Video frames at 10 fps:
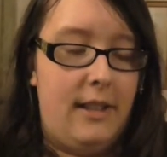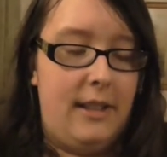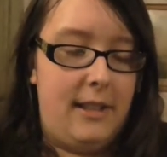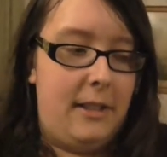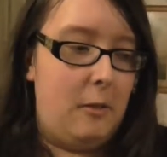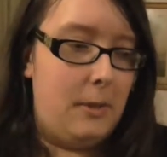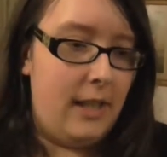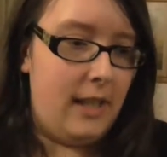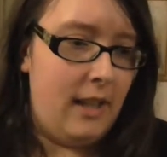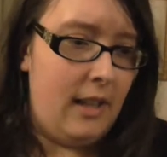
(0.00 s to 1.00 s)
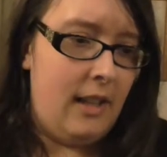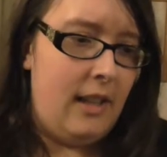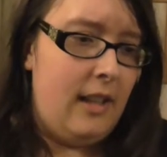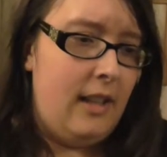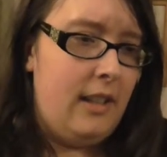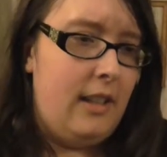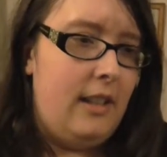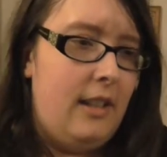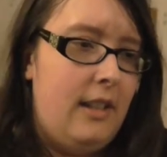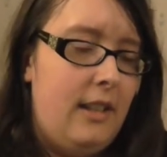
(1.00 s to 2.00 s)
And he said to me,
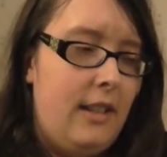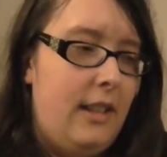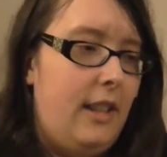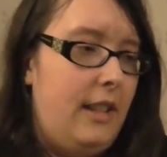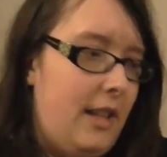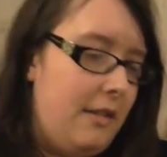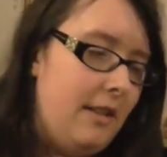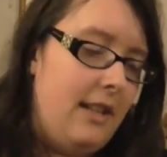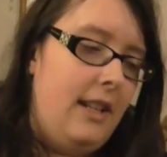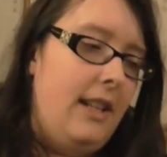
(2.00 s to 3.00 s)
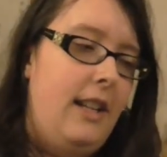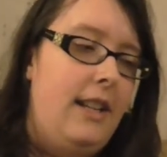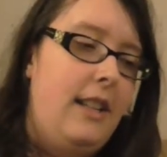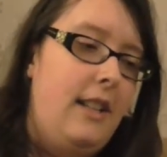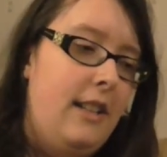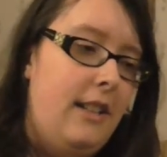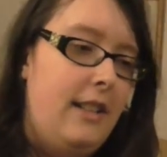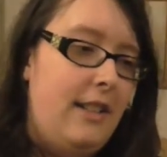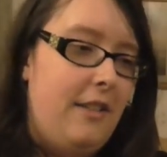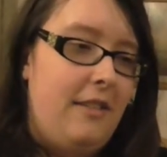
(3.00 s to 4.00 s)
You don't
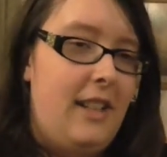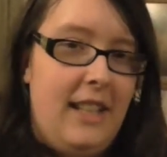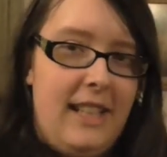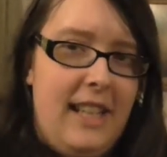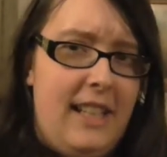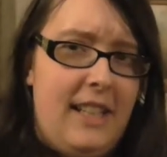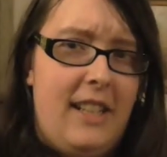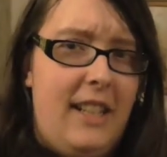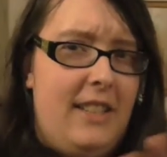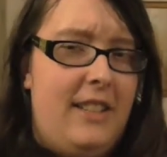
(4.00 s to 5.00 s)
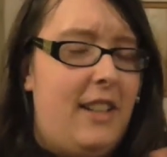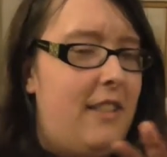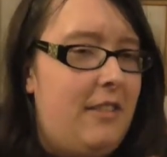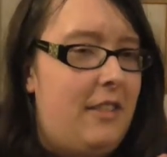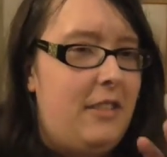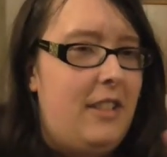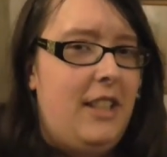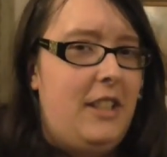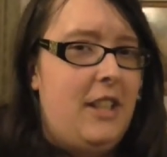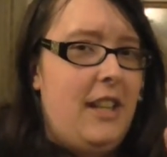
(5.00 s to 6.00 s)
really need it, they don't
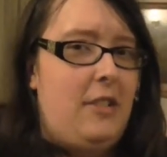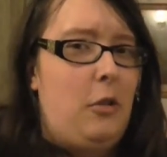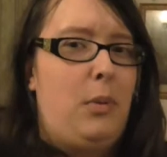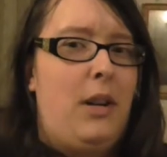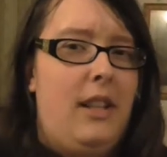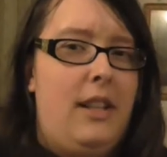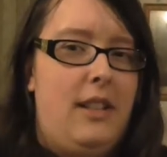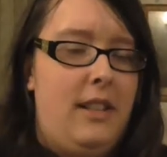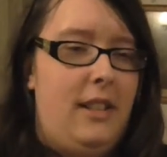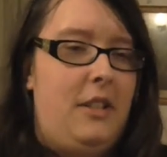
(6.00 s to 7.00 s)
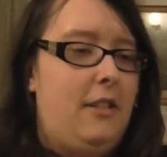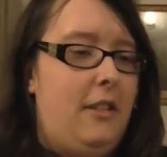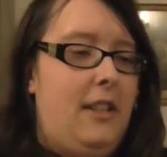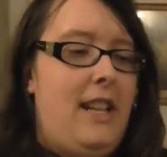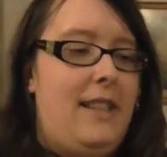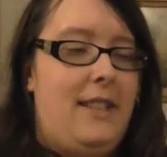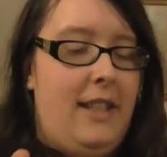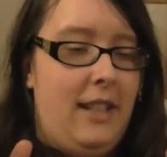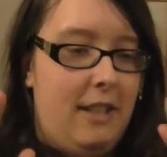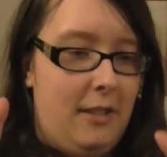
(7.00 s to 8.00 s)
really check upon it, they just look at it as
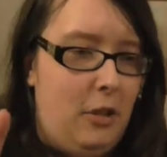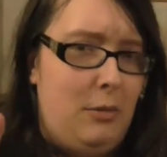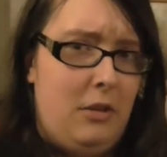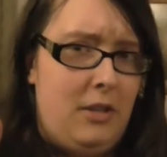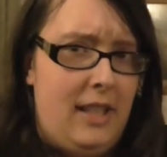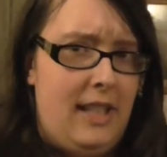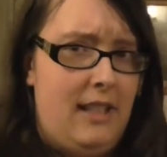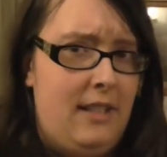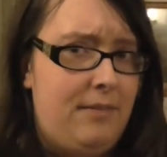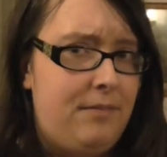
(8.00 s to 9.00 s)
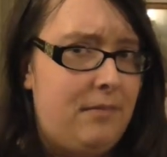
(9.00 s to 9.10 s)
a normal ticket.